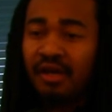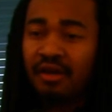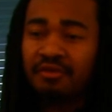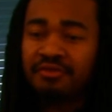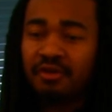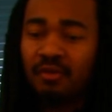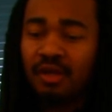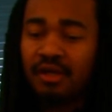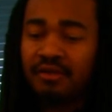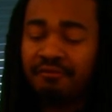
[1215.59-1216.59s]
And
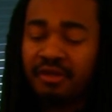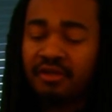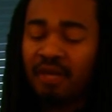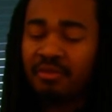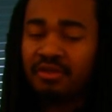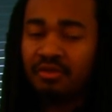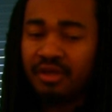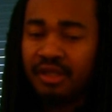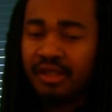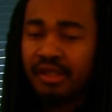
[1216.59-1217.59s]
also, the vendor
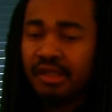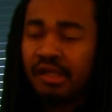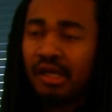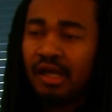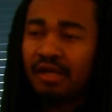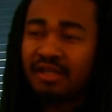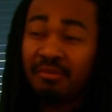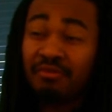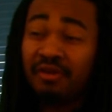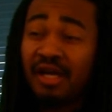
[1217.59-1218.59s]
opportunity that
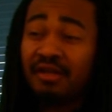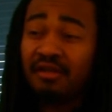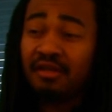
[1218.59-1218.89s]
they provided.